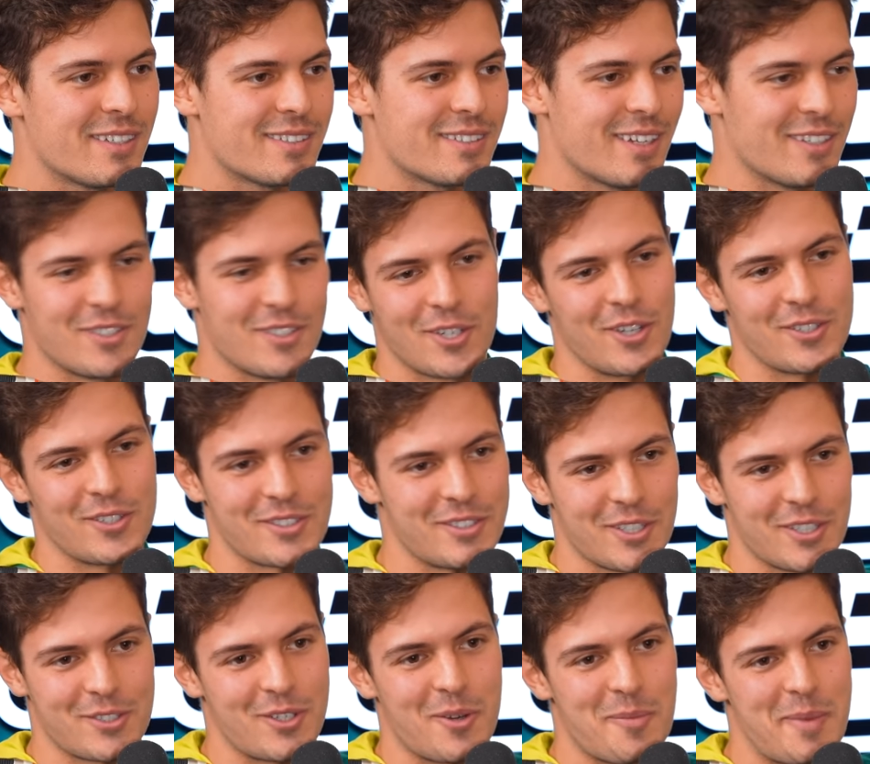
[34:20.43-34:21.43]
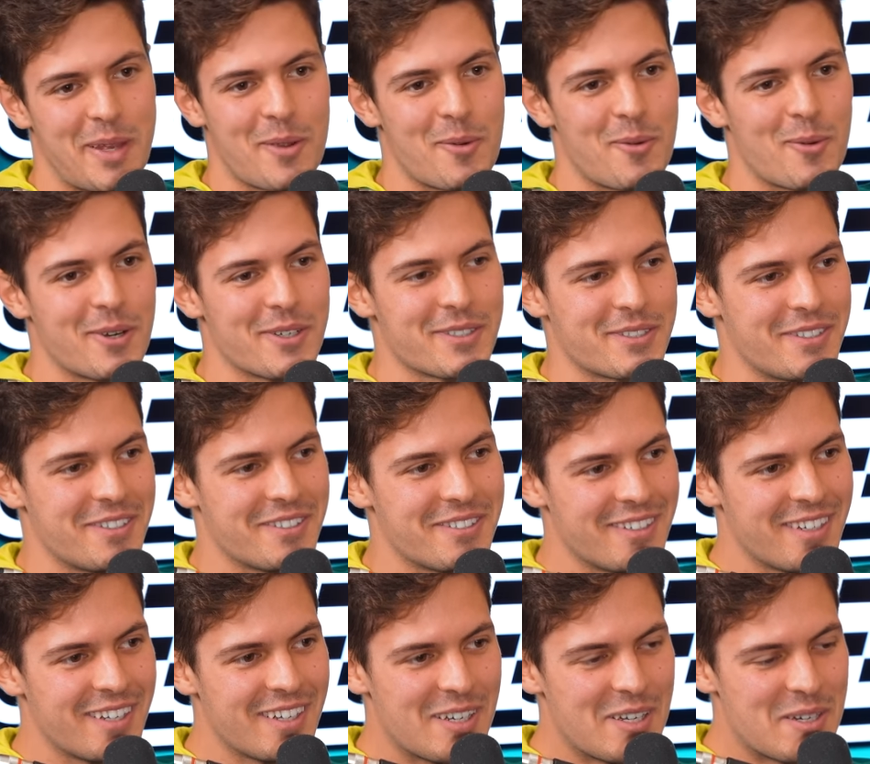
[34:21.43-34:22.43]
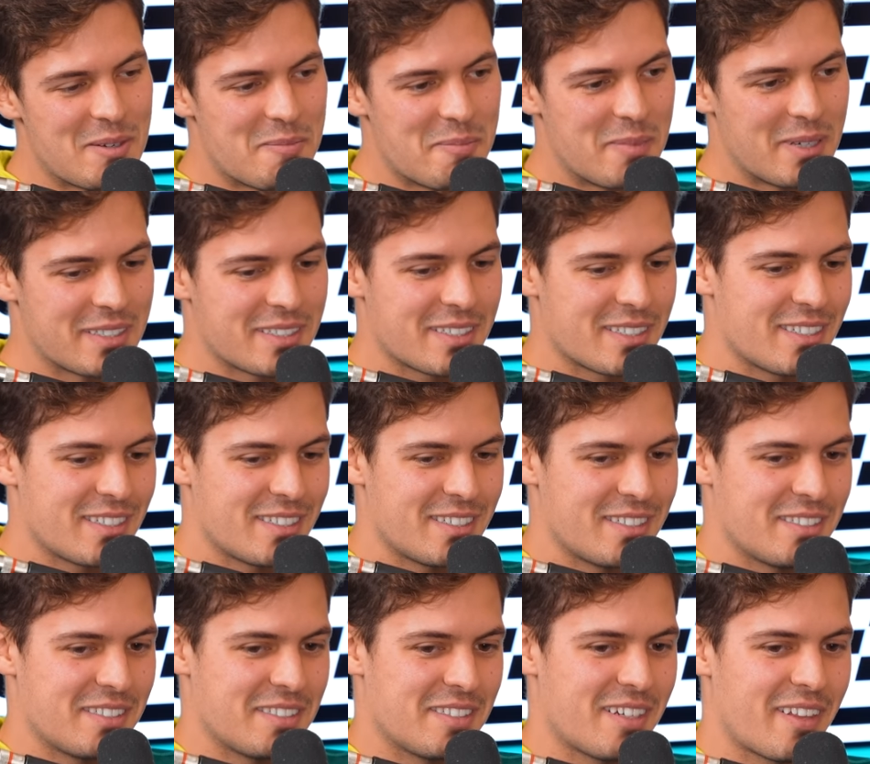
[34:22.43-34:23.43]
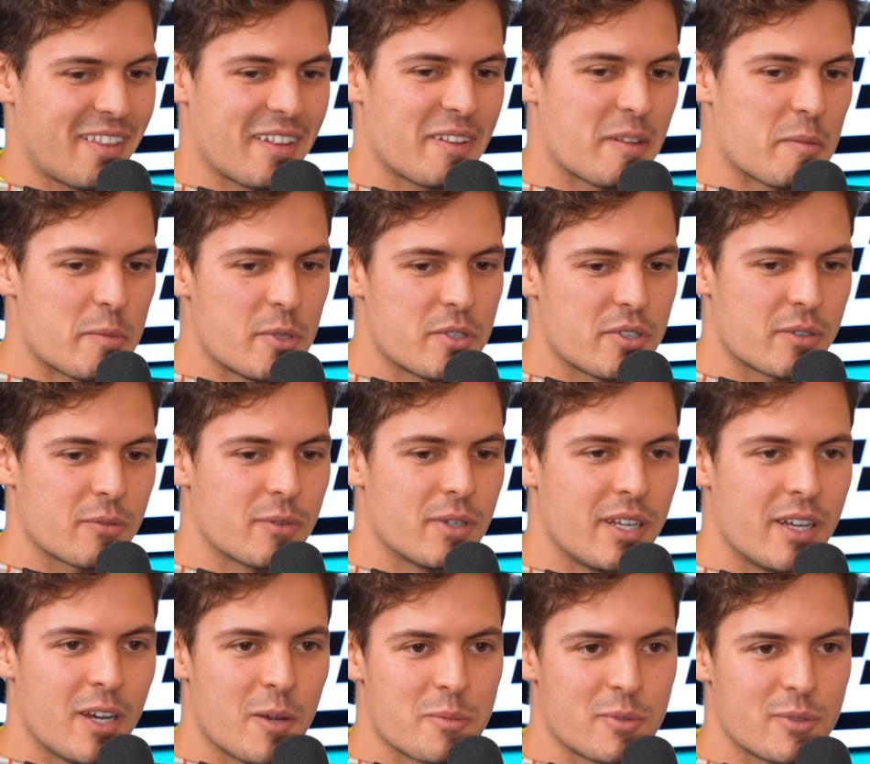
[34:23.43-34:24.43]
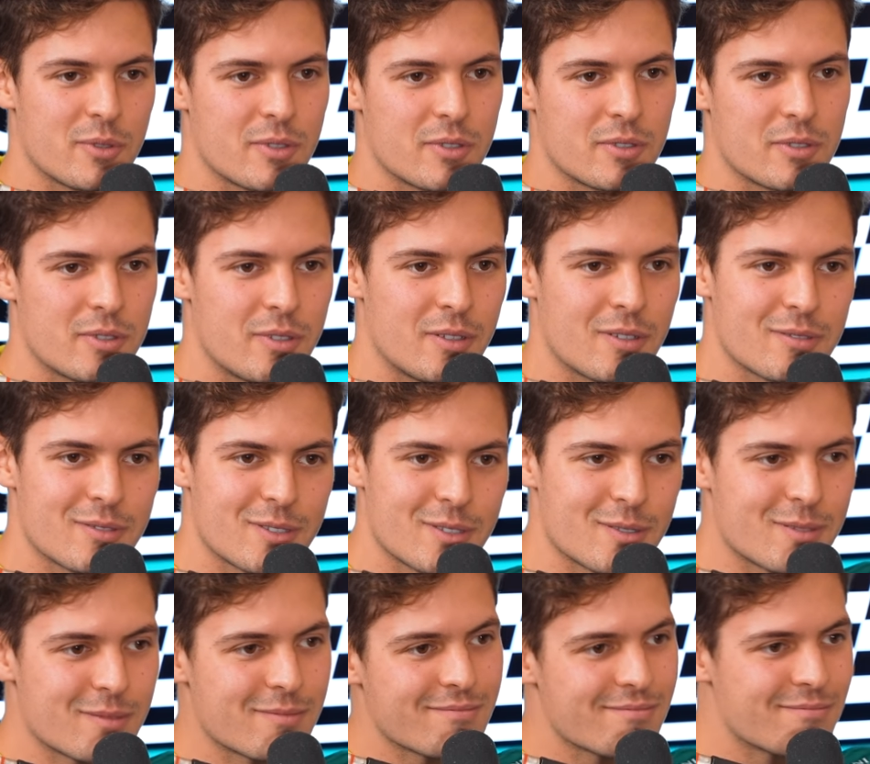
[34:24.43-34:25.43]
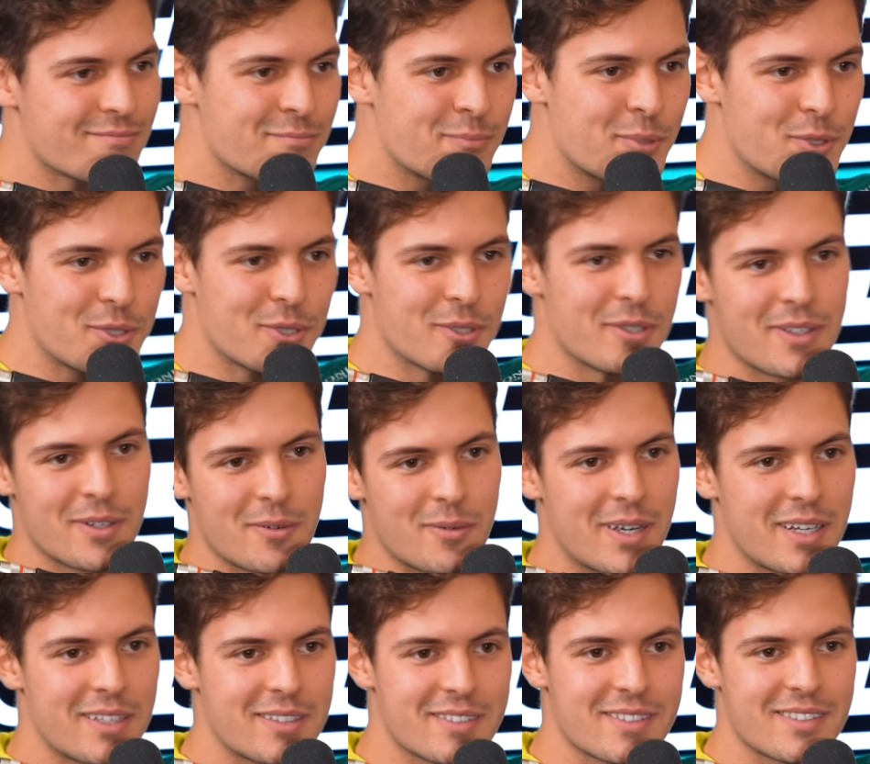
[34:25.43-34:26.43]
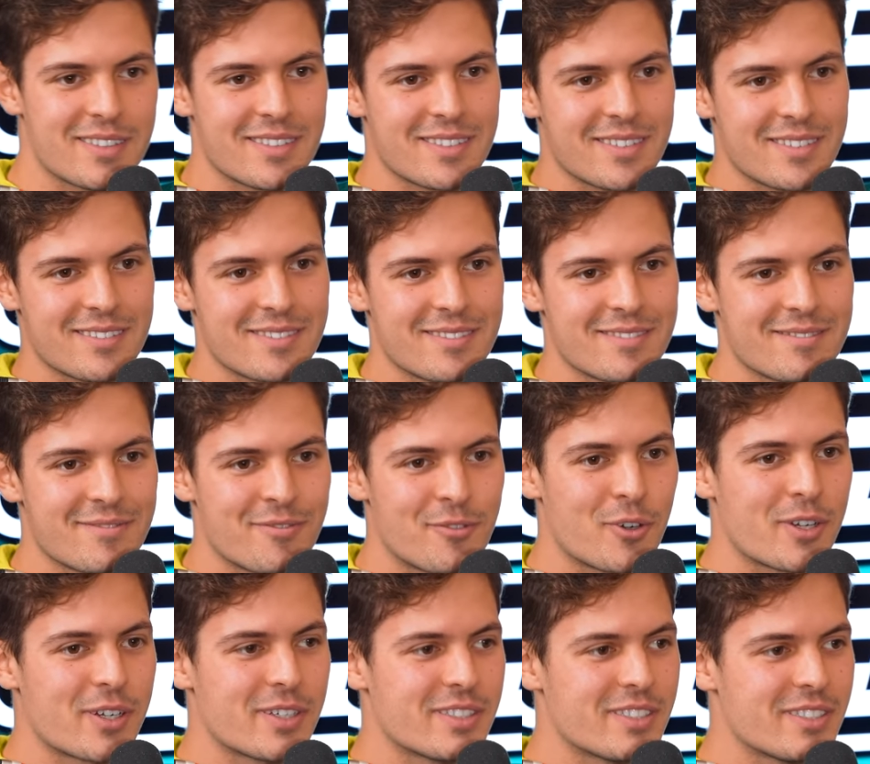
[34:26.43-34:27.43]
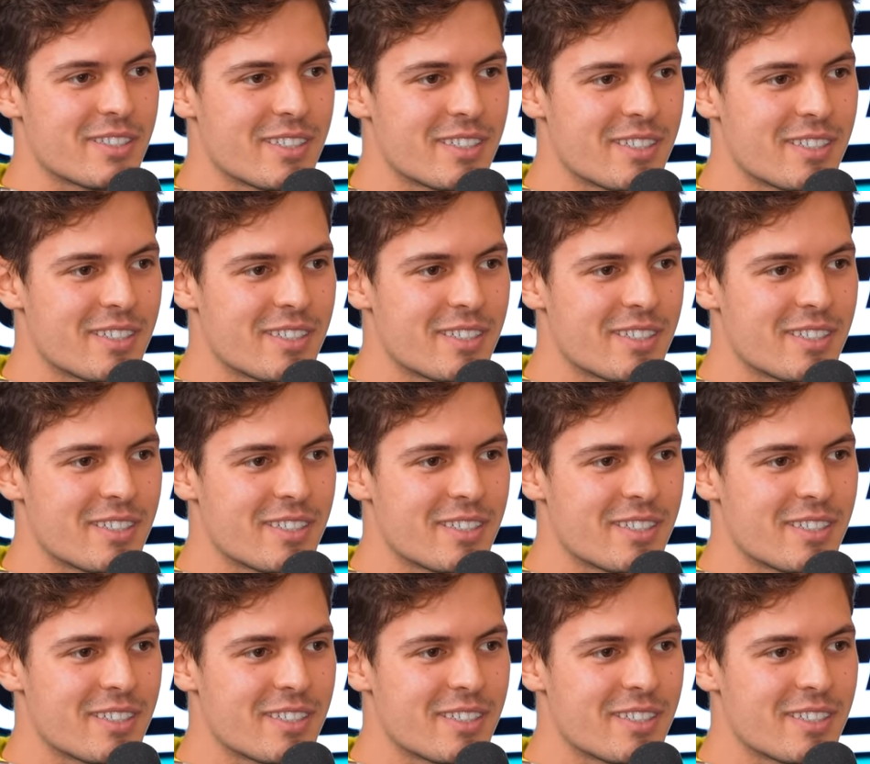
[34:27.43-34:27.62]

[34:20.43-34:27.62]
It's yeah. just just gonna make it worse, you know. Yeah. yeah. But uh, I think the music really helps to you know to put you in the right uh, frequency.